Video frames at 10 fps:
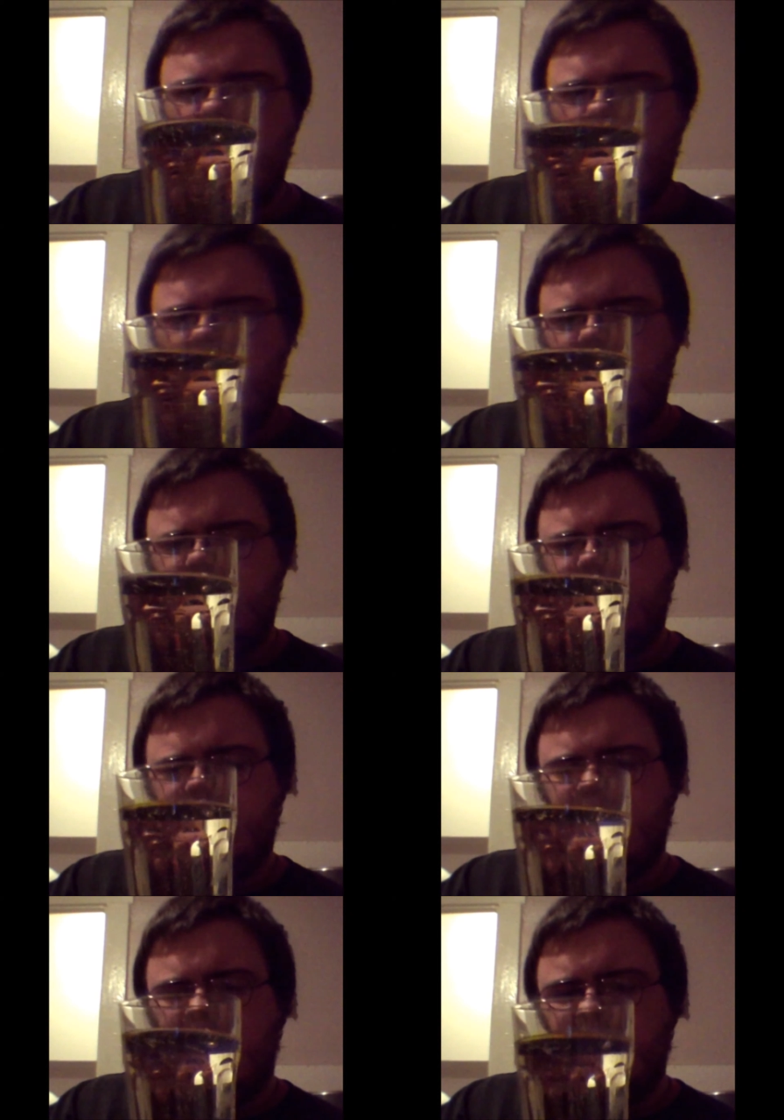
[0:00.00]
um,
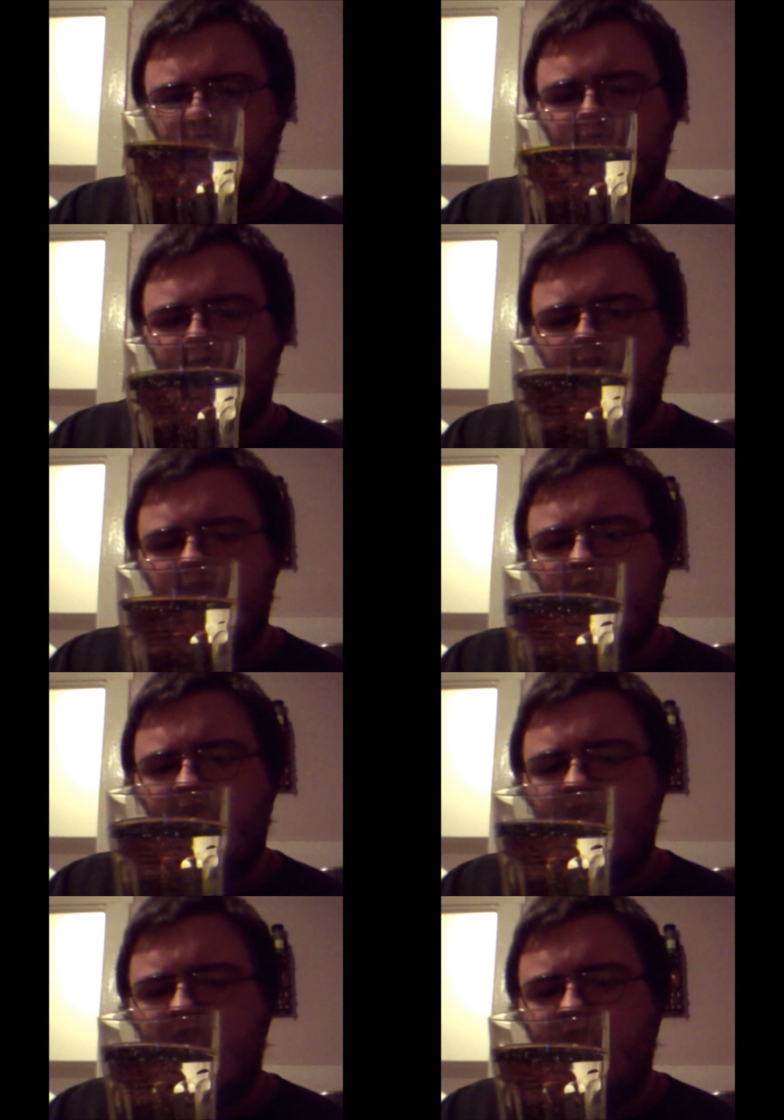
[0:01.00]
cider that I
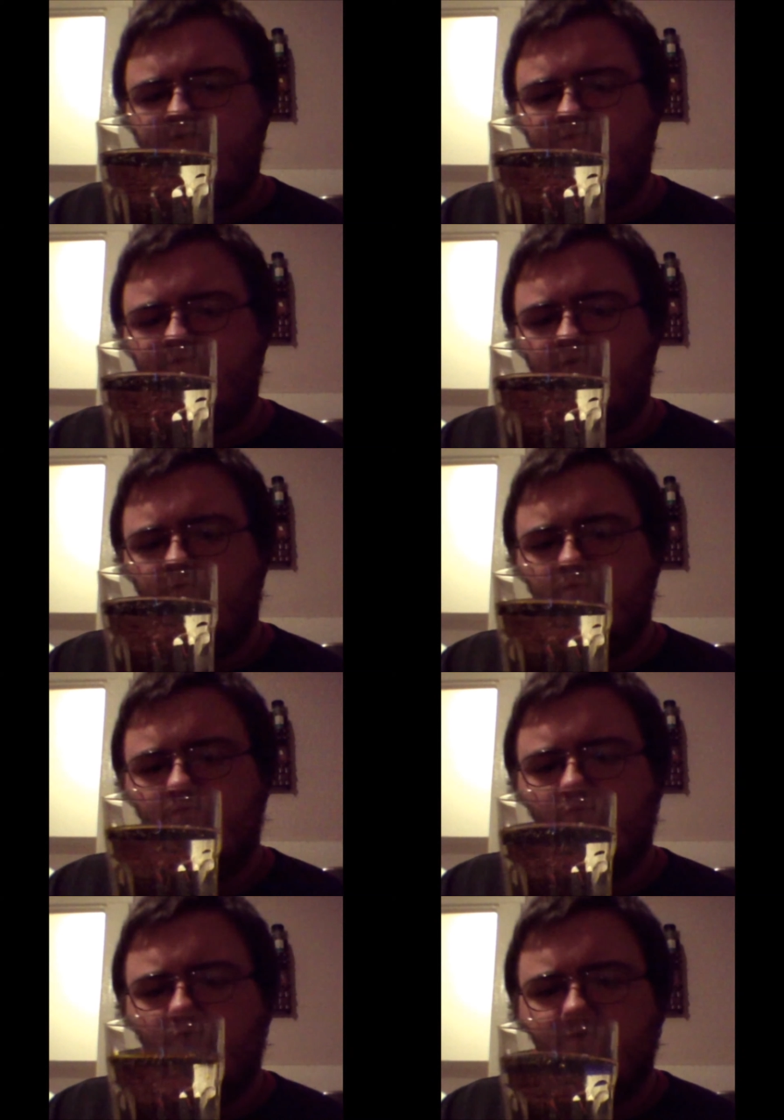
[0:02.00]
had had from
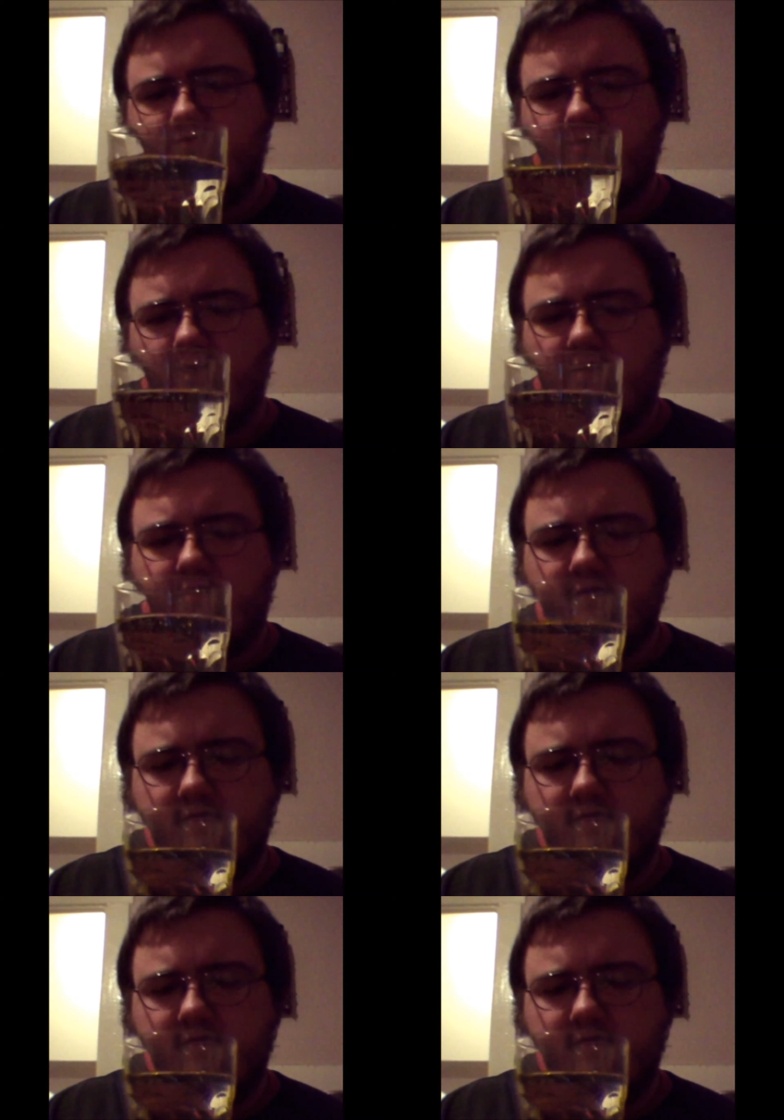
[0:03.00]
Woodchuck.